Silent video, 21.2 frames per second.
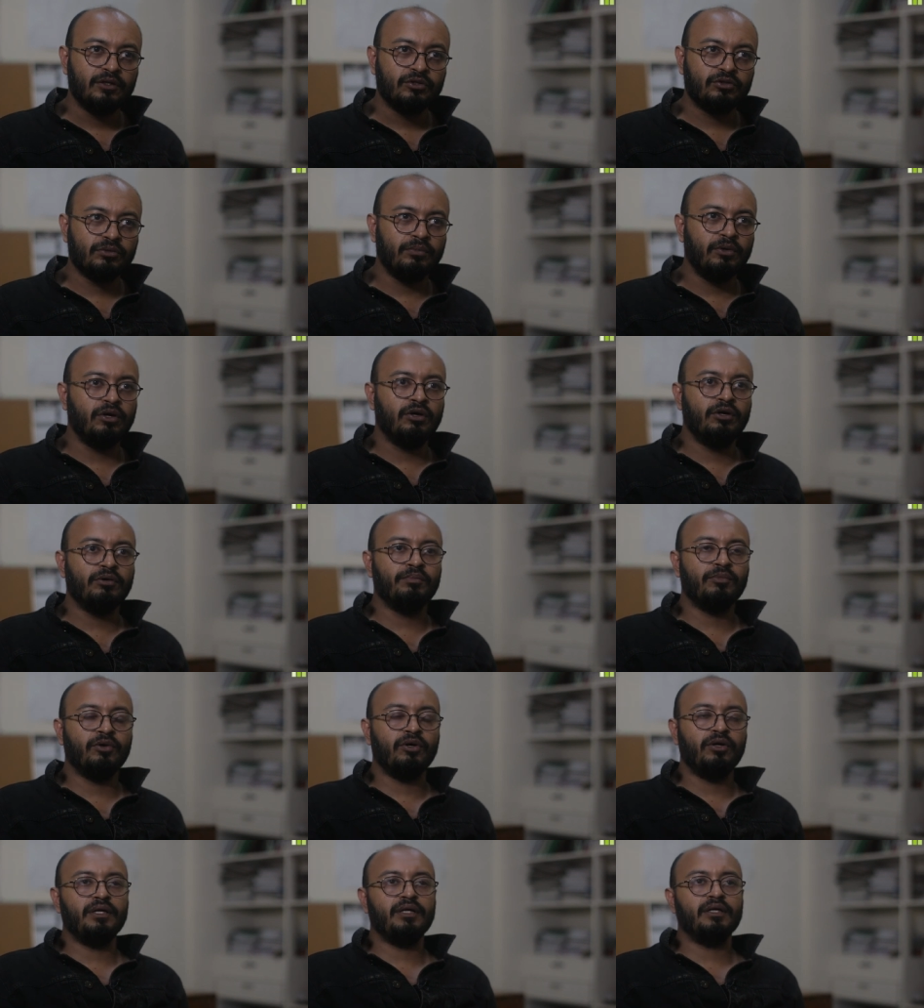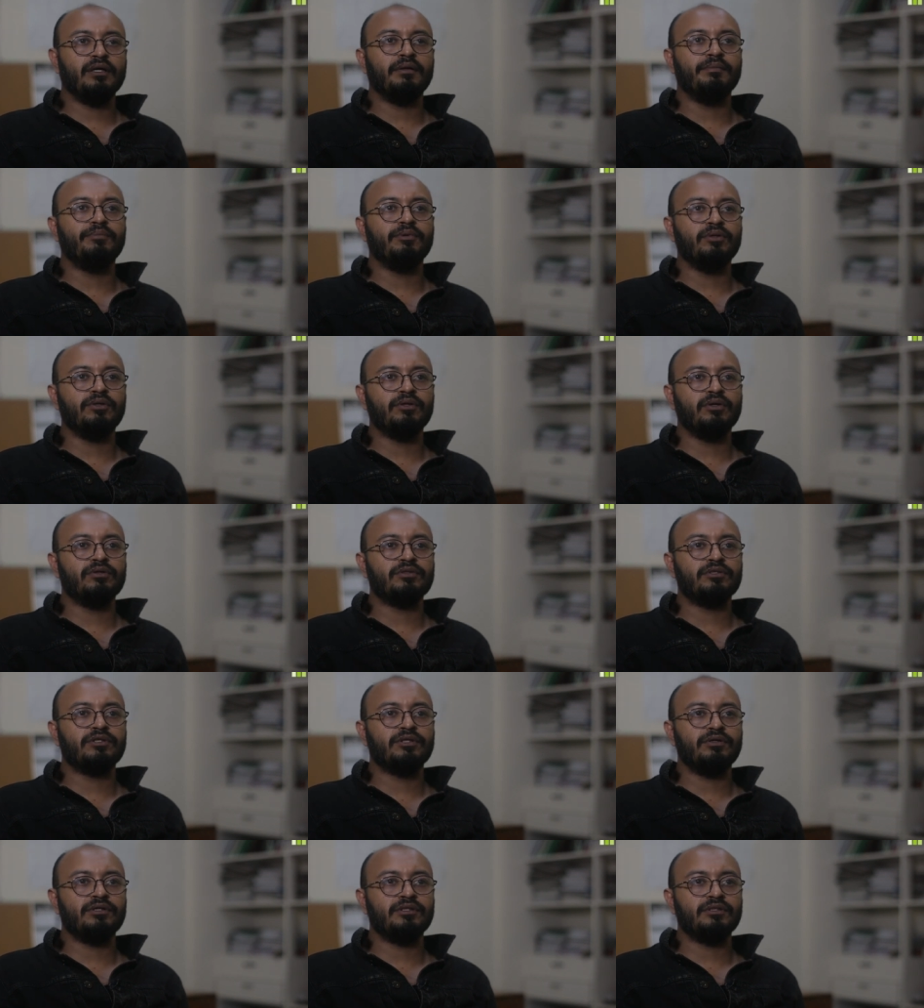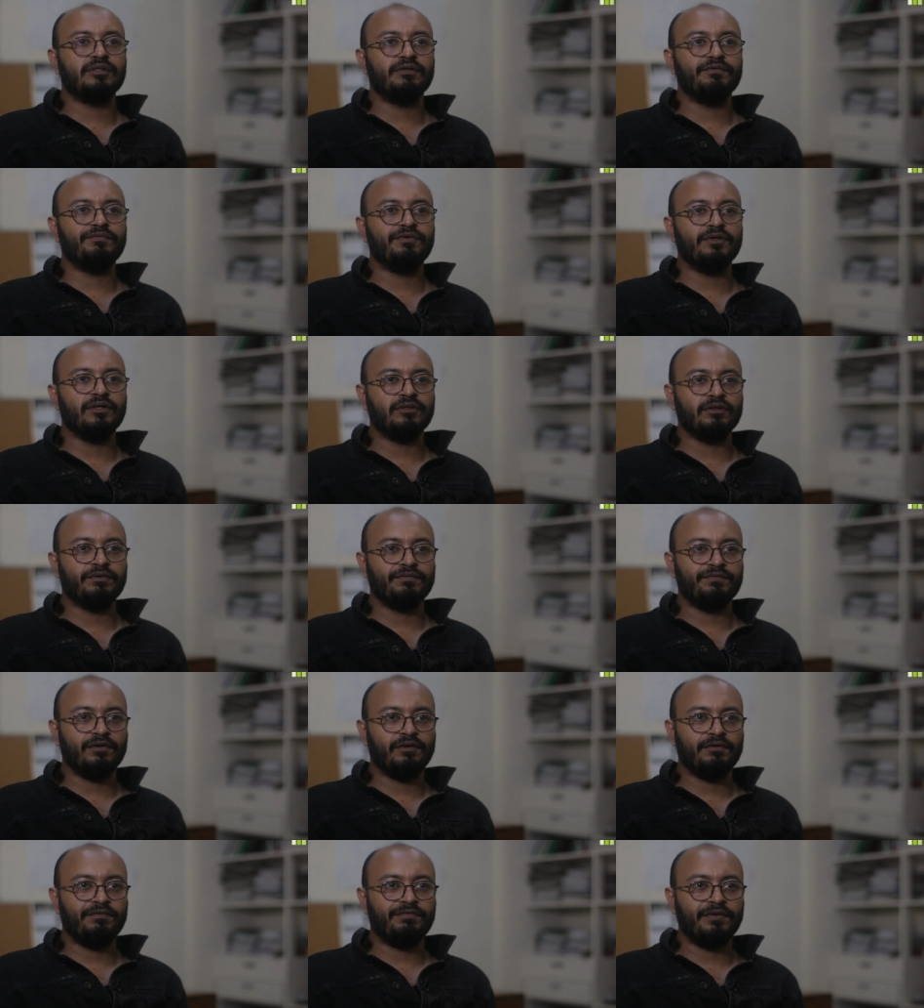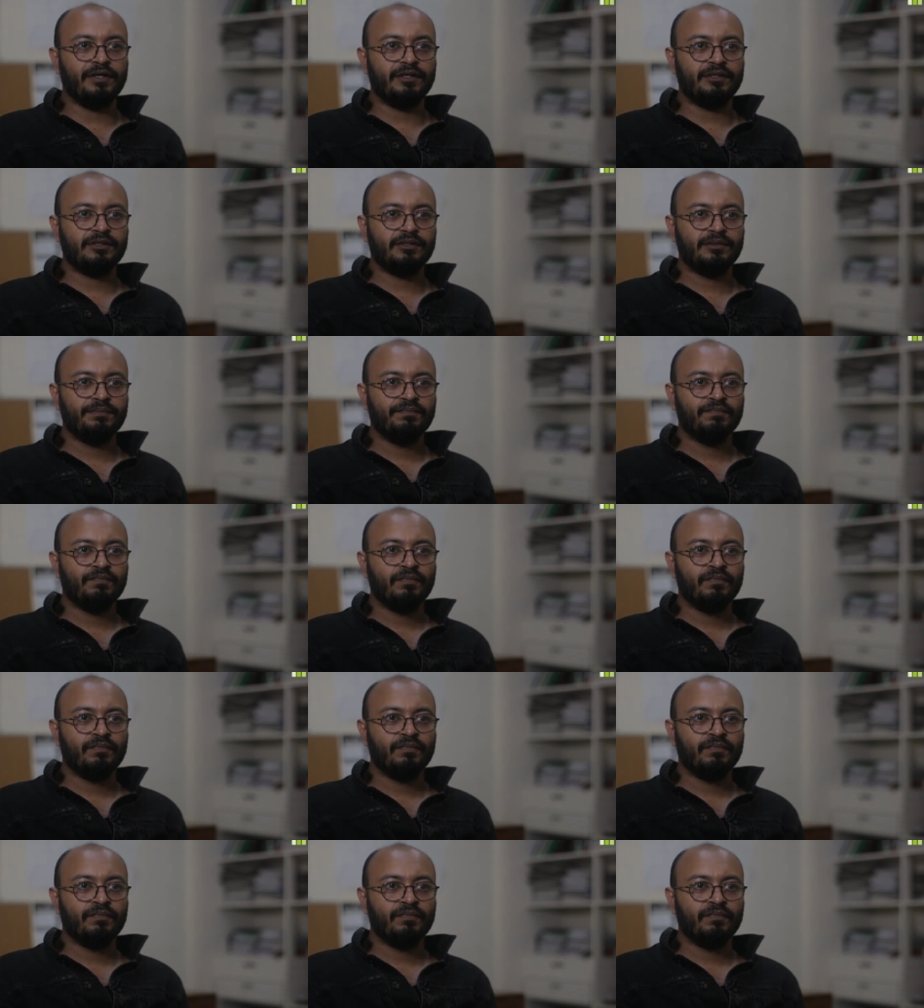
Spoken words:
Tomorrow morning, a bulldozer is in front of your face.